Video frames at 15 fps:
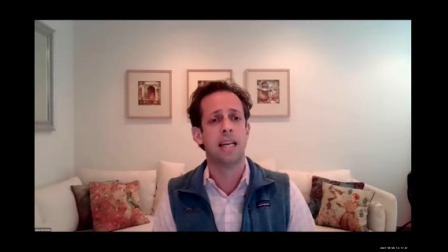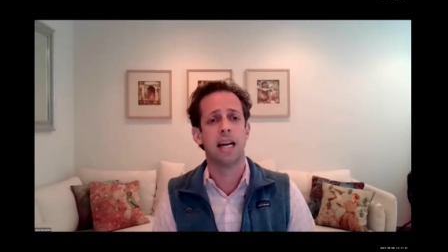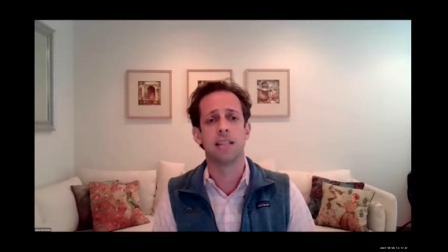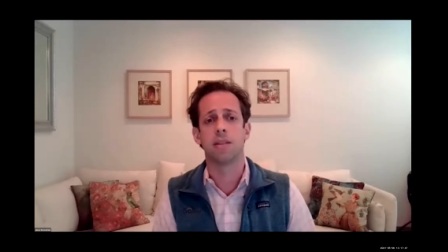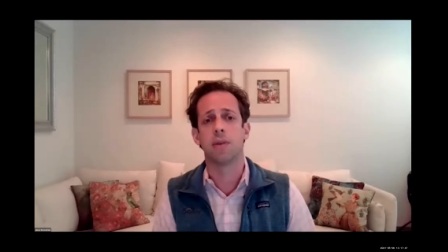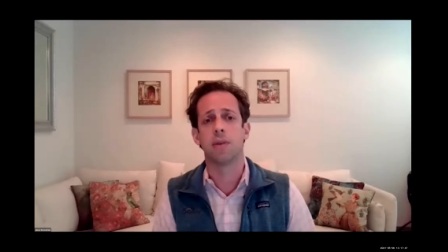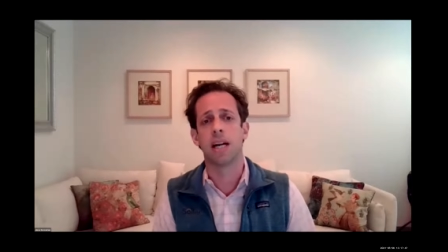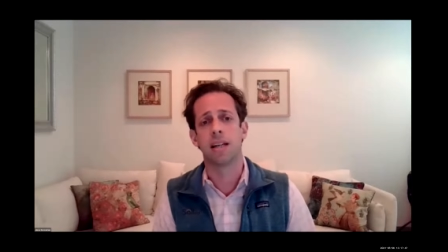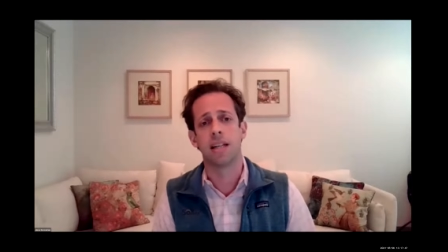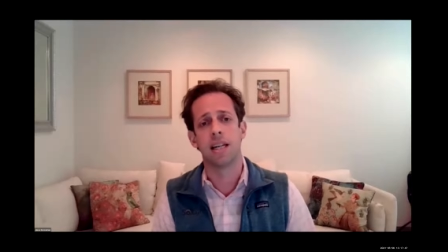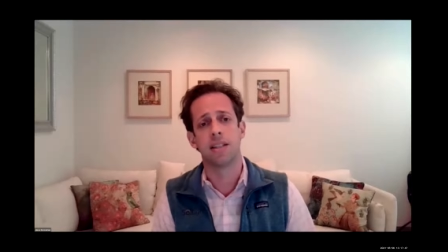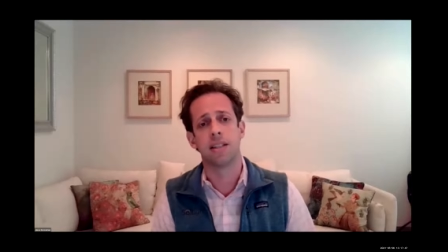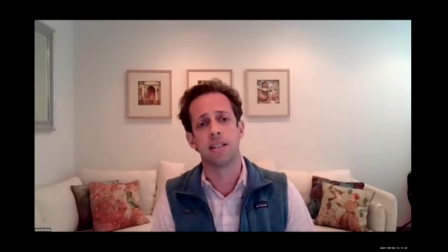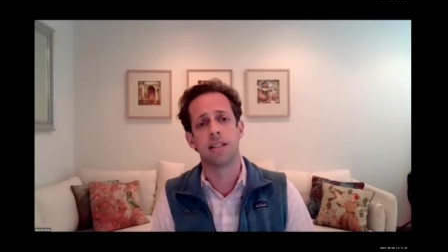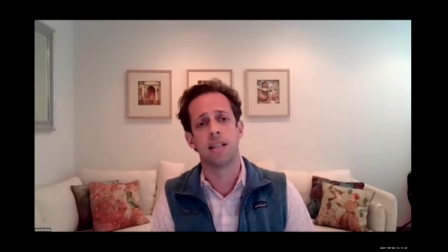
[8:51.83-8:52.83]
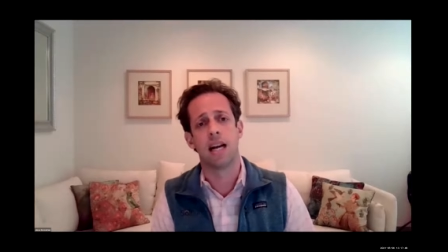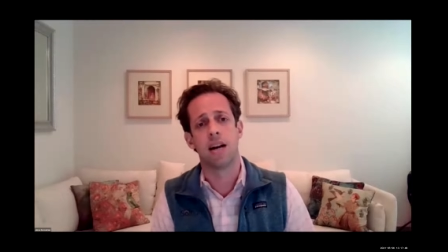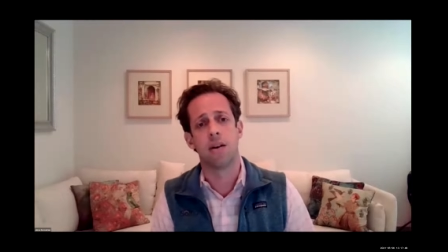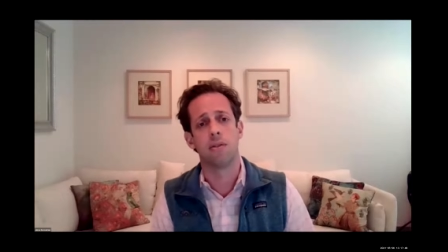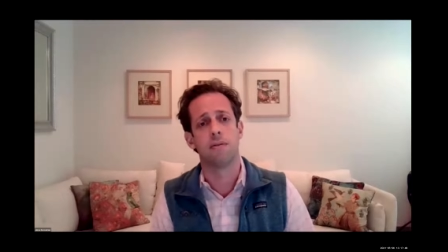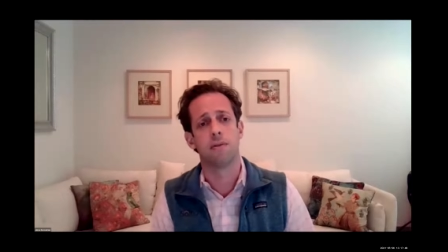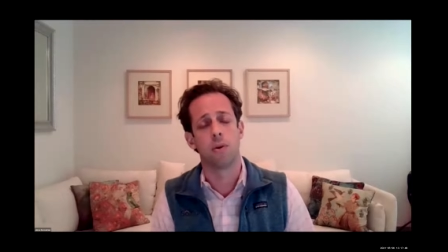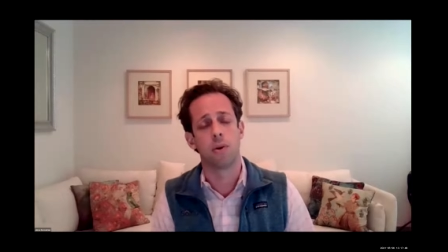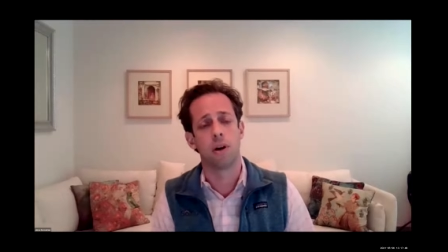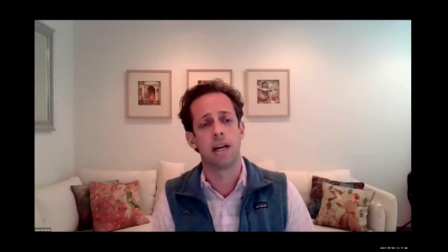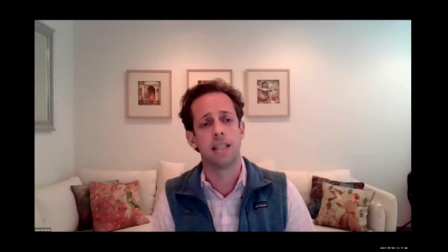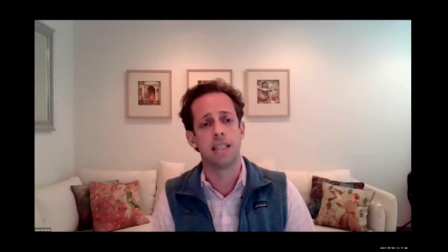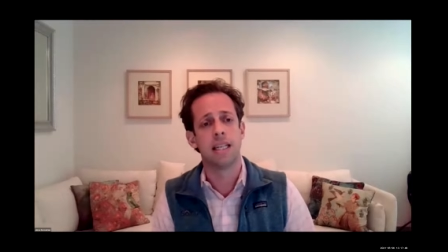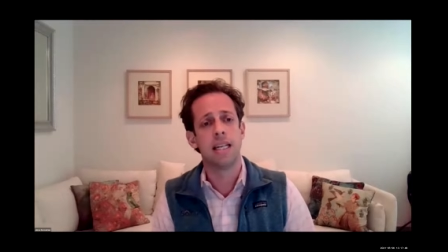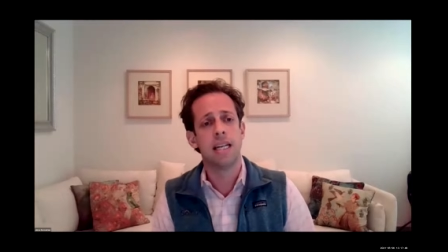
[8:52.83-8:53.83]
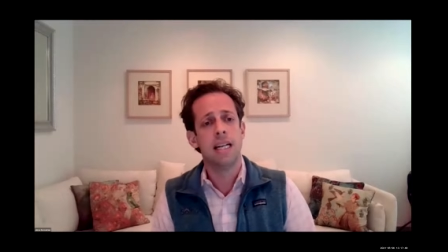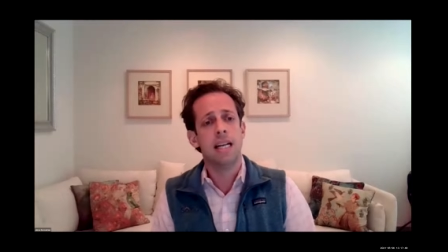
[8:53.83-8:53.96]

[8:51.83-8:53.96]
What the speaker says: as the regulations allowed for it.